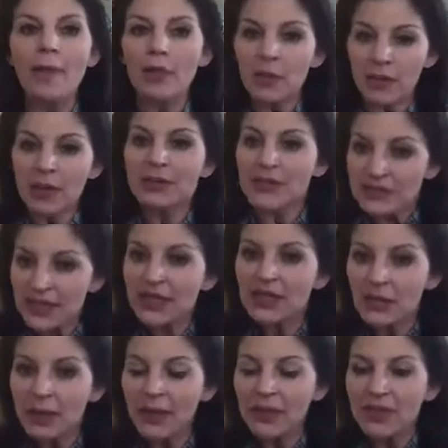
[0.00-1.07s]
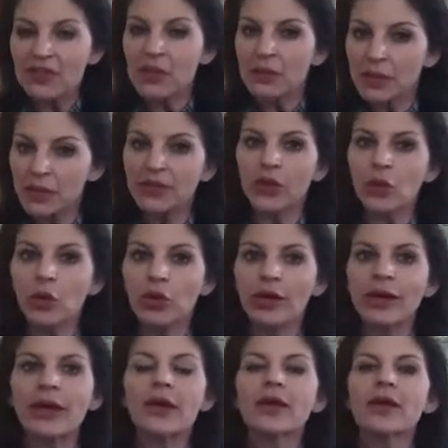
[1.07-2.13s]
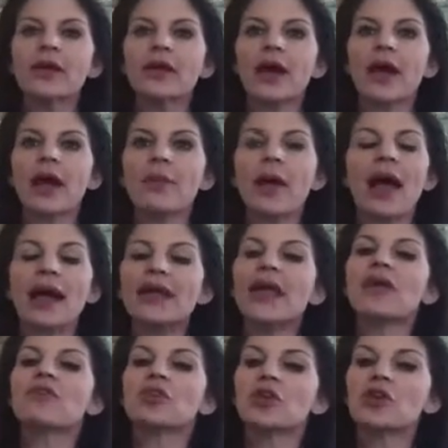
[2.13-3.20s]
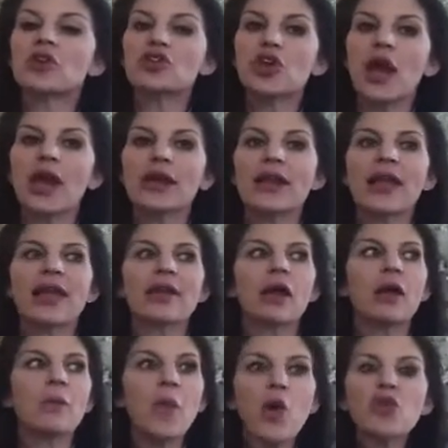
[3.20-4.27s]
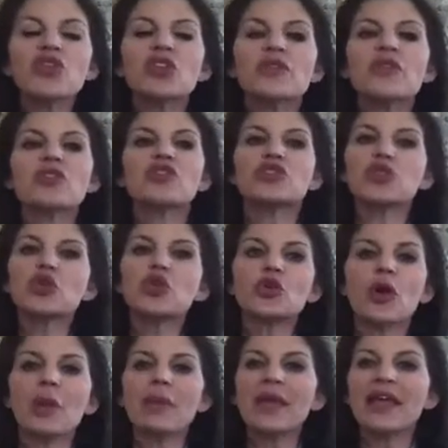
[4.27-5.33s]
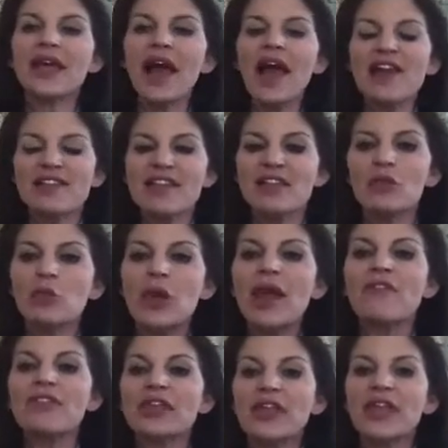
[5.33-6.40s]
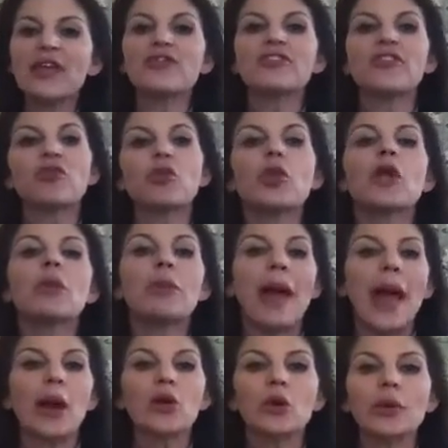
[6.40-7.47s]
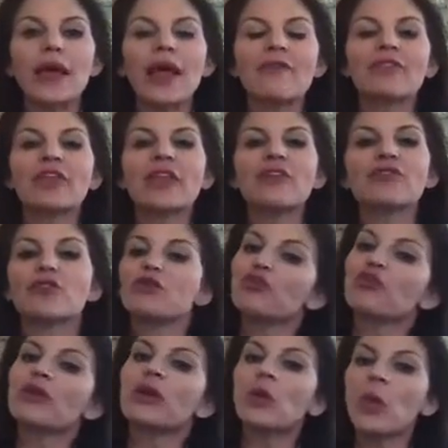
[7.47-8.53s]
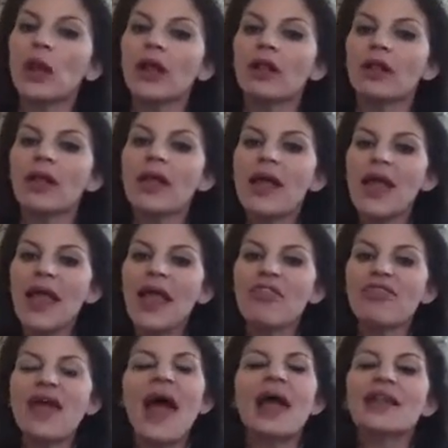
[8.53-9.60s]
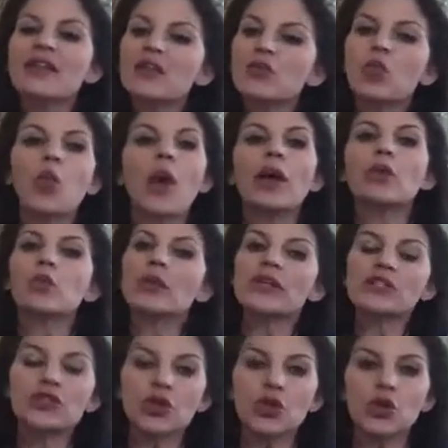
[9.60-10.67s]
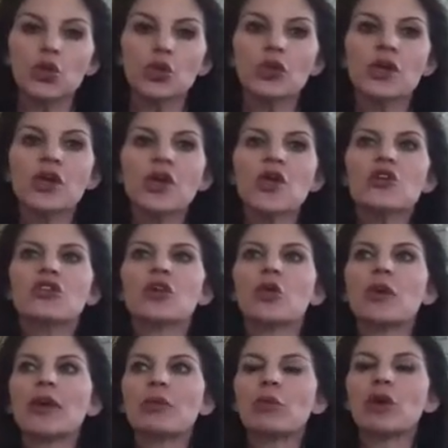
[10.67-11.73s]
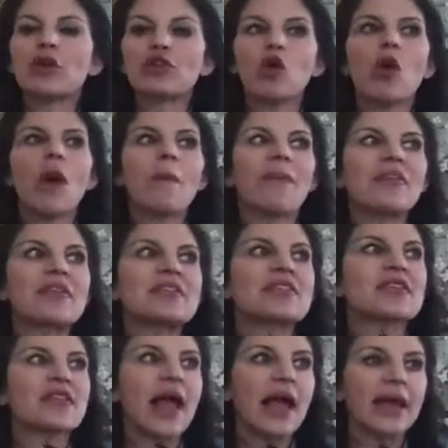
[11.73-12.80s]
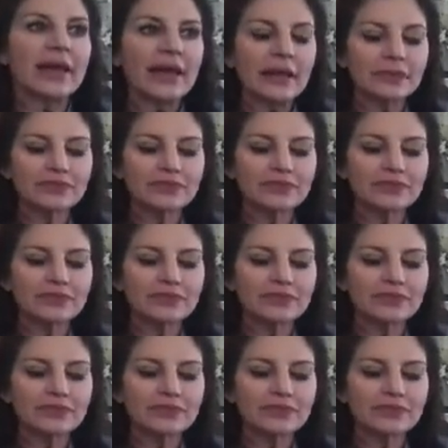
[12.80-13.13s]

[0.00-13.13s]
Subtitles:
and I'm going to tell you about this in a minute. Don't worry. I gave it a good shot, and most of us do. I mean, gosh, we have the gift of willpower. We have the gift of free will, and that is what we do. So we grow up in this society,